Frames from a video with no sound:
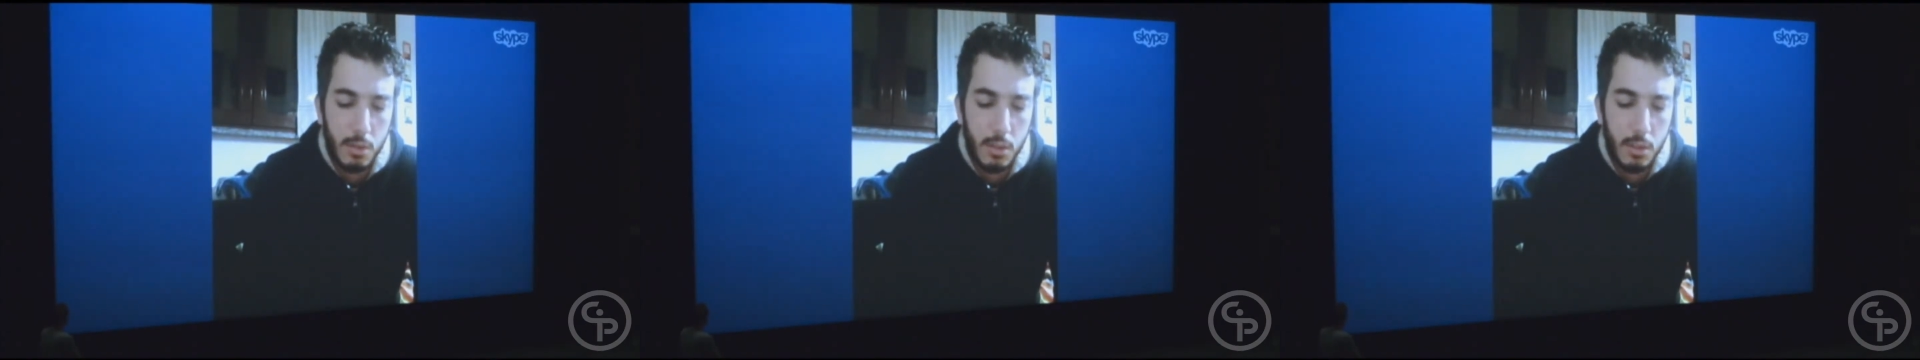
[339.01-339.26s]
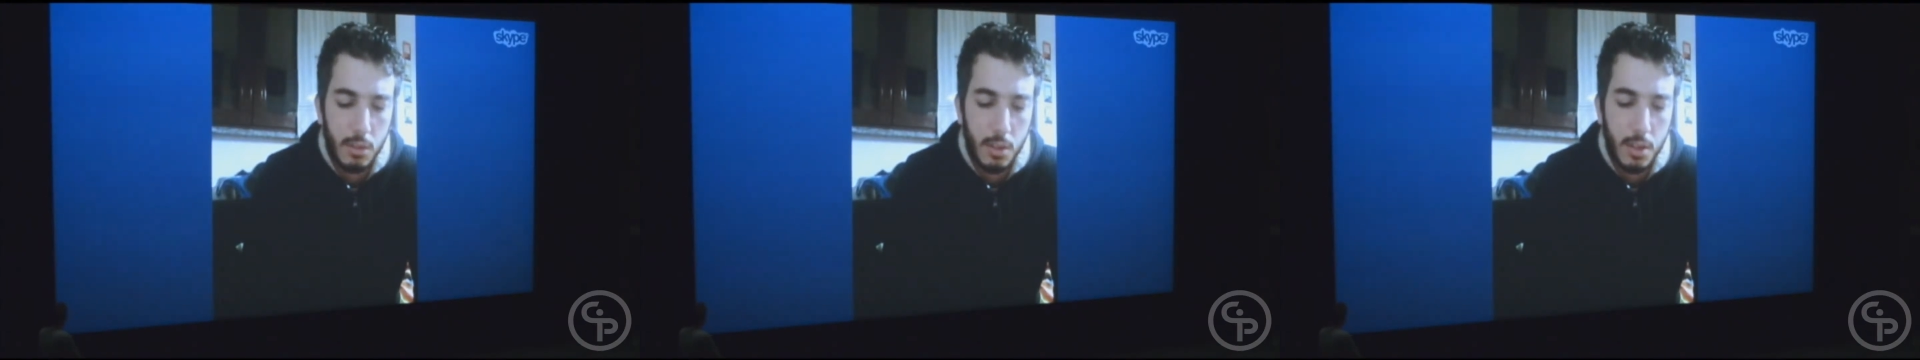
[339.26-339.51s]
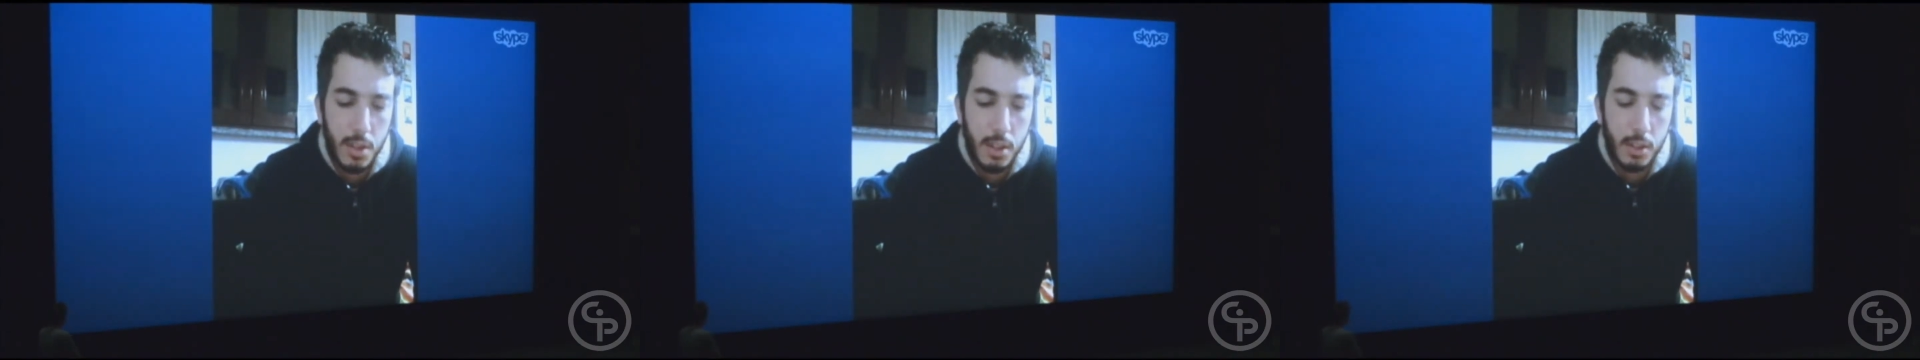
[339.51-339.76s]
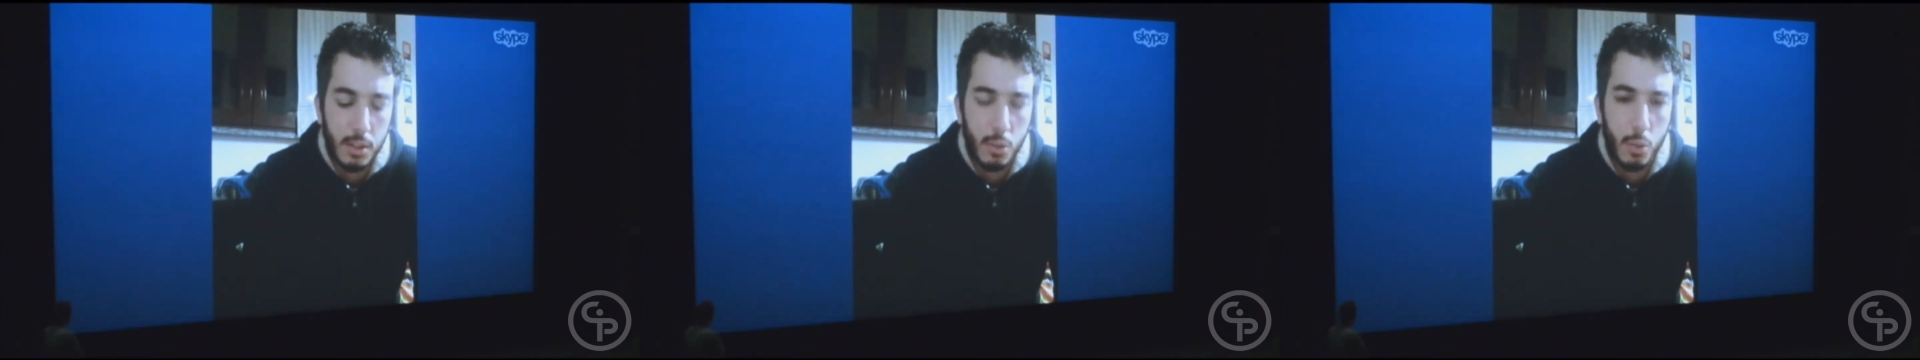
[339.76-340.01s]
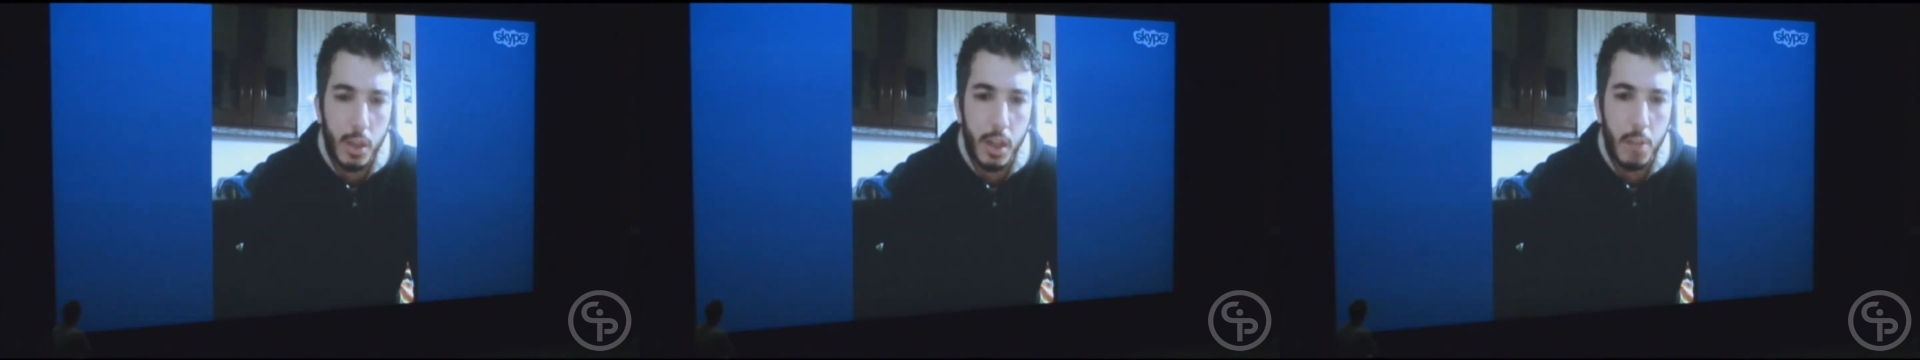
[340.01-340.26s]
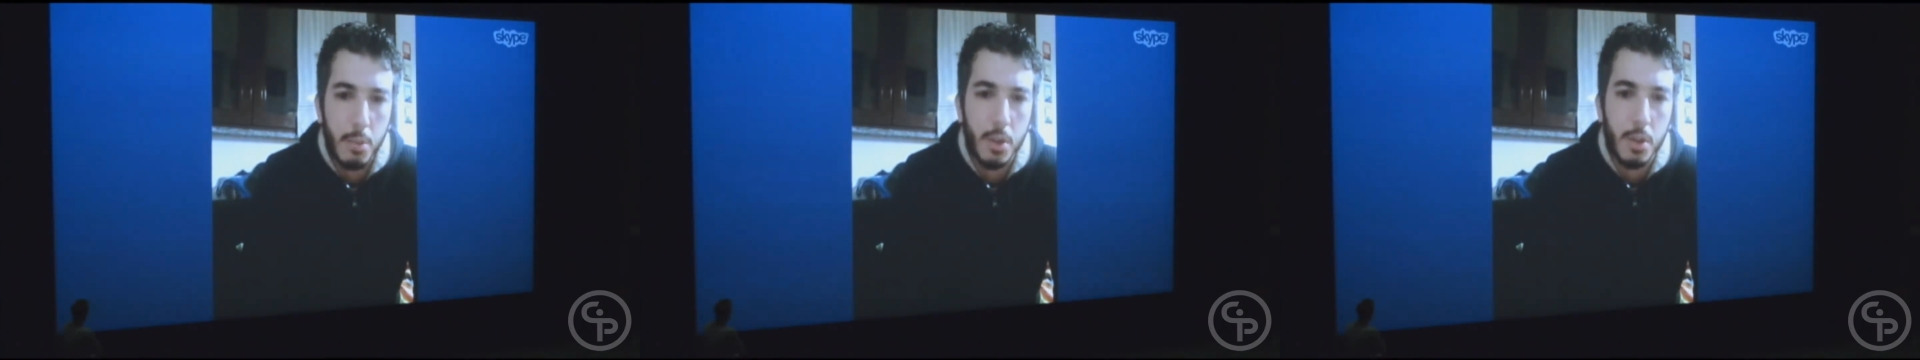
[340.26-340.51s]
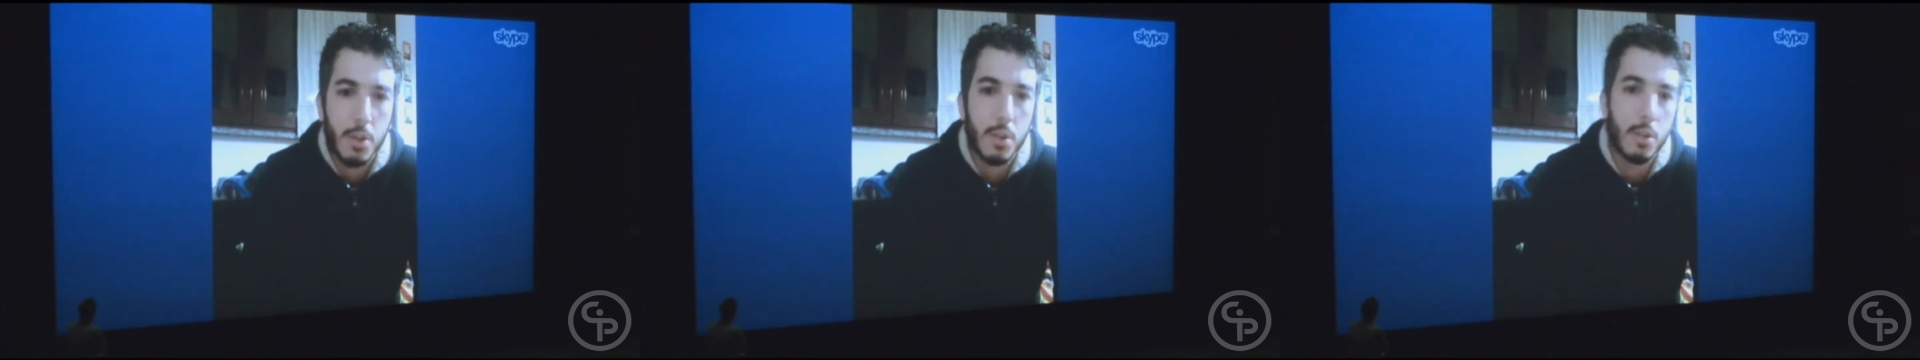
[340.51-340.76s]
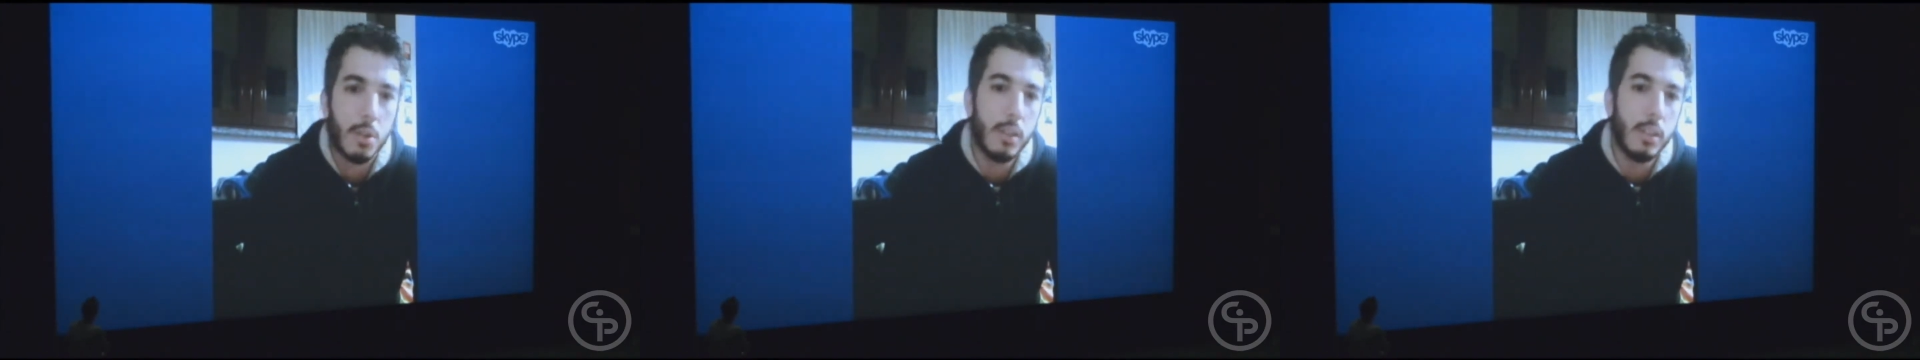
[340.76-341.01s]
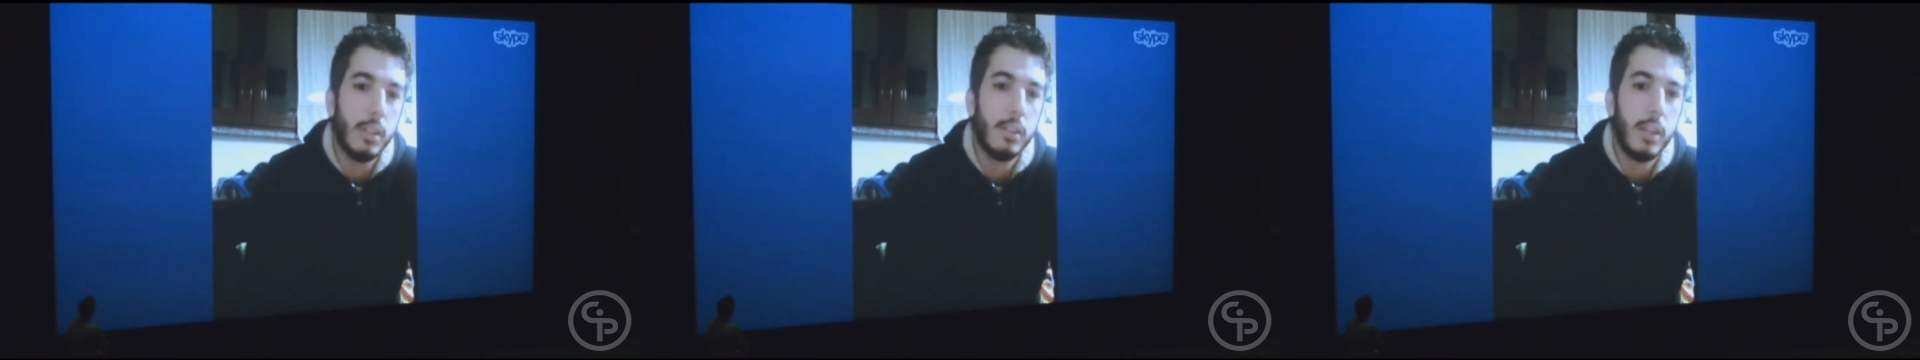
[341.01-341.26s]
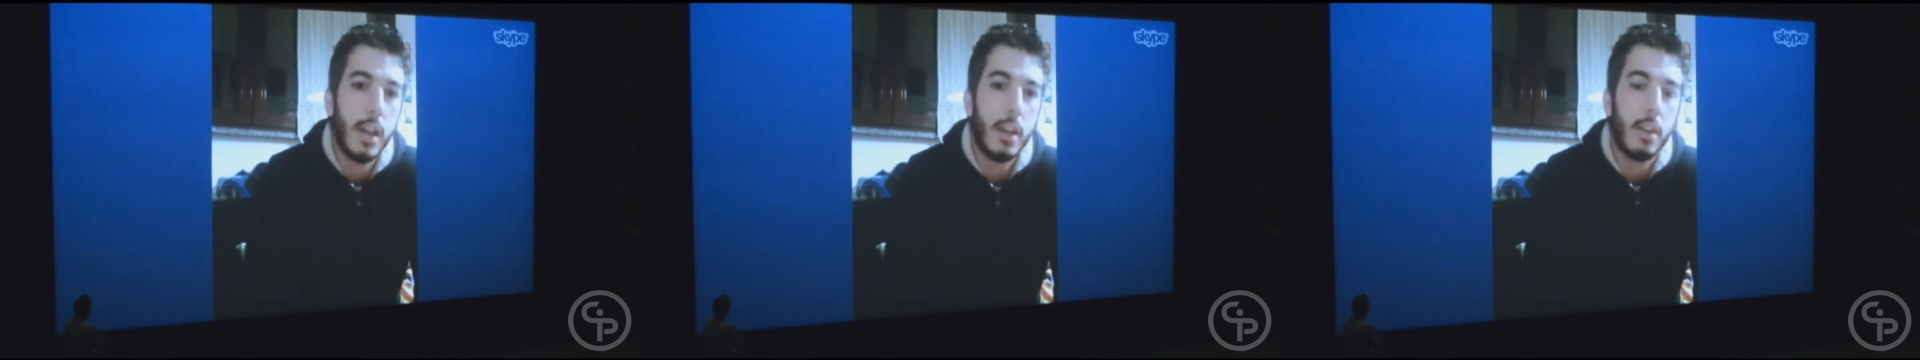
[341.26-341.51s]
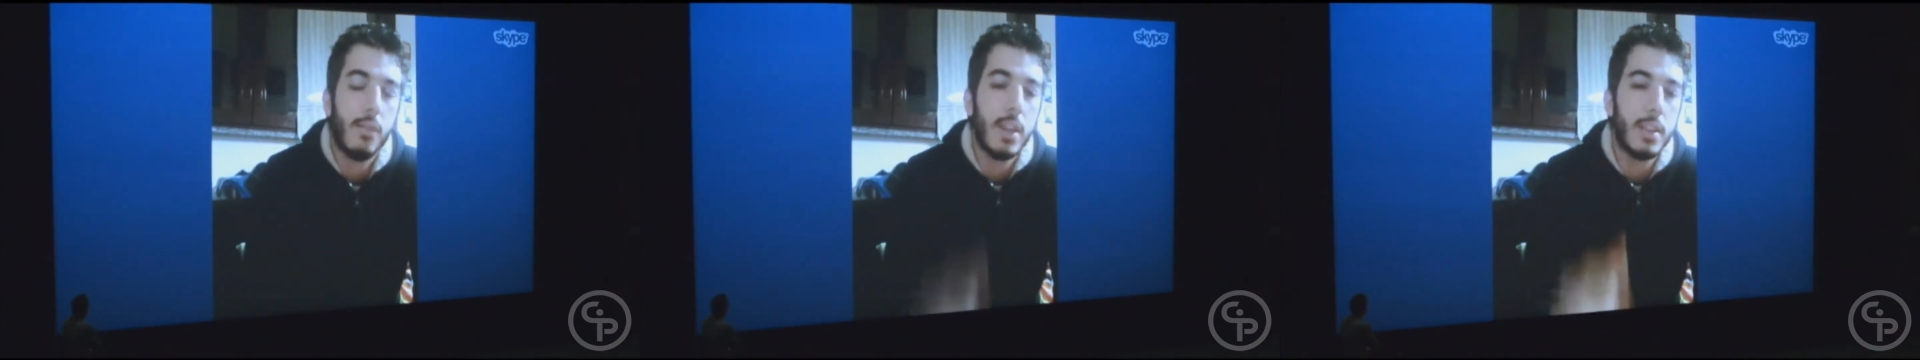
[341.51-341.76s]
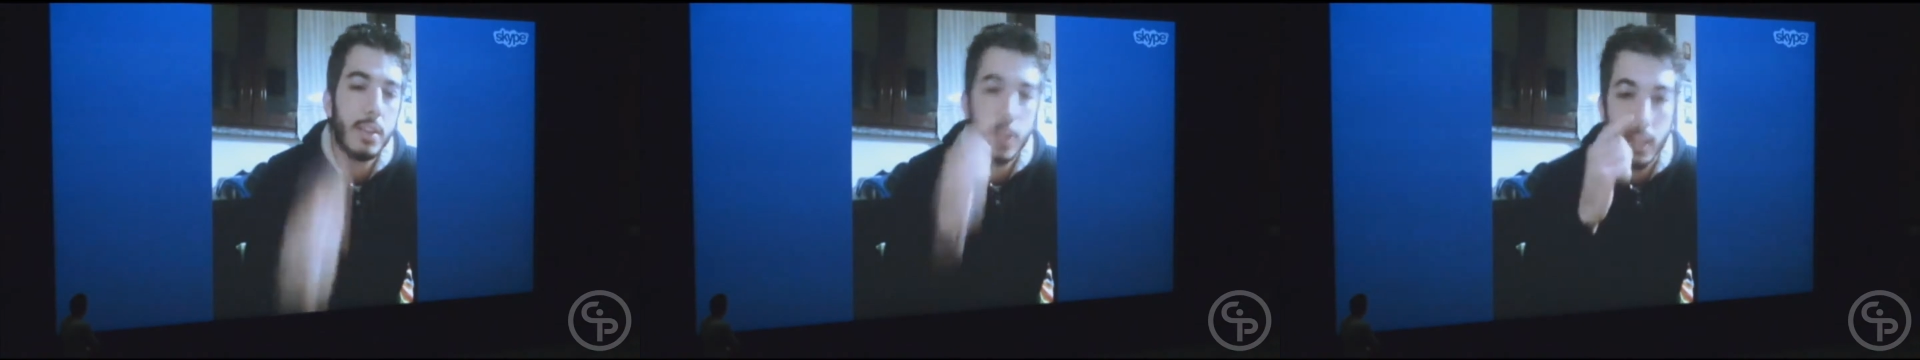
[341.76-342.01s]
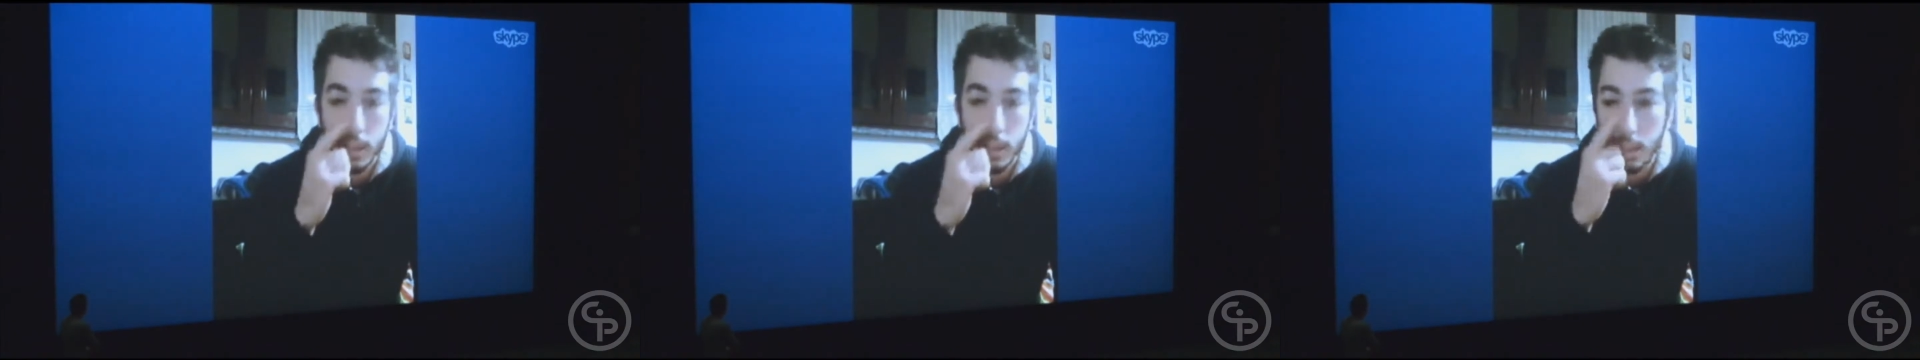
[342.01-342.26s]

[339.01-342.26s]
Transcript: In a certain way, because they are investing